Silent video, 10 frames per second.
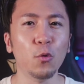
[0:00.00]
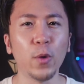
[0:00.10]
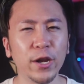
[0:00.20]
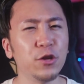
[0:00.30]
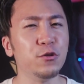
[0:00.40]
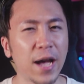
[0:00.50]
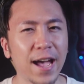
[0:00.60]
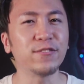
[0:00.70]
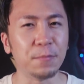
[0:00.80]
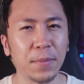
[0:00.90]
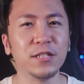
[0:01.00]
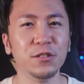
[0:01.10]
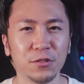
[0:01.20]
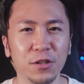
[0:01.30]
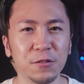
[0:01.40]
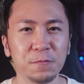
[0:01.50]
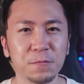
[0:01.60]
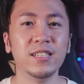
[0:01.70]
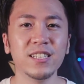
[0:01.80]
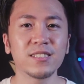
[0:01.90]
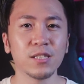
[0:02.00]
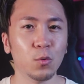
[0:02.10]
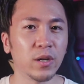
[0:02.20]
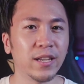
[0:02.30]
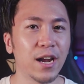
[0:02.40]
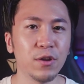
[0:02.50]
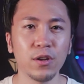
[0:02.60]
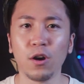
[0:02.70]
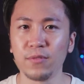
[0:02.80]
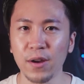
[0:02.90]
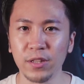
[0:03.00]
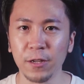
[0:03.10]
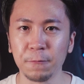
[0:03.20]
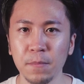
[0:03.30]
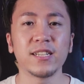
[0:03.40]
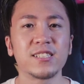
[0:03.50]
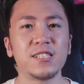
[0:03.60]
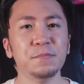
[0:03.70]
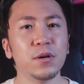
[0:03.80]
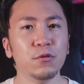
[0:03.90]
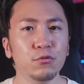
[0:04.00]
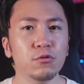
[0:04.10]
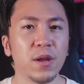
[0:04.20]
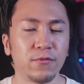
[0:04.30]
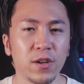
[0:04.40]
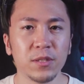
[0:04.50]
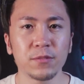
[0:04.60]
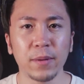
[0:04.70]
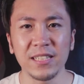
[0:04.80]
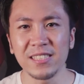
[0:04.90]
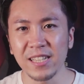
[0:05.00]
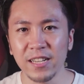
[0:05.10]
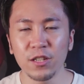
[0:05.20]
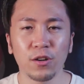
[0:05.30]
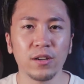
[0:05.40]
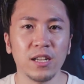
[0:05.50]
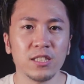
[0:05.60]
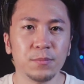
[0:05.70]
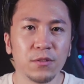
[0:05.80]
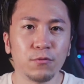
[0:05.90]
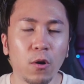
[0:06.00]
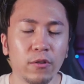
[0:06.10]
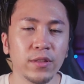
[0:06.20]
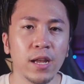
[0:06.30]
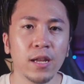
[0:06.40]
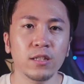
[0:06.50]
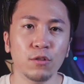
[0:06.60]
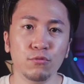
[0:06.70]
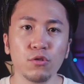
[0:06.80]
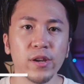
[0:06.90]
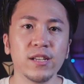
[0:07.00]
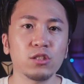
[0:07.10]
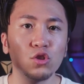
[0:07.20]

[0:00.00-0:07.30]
whether you have the money or not? This will get rid of everything. There's a simple rule made famous by this lady called Elizabeth Warren. The rule is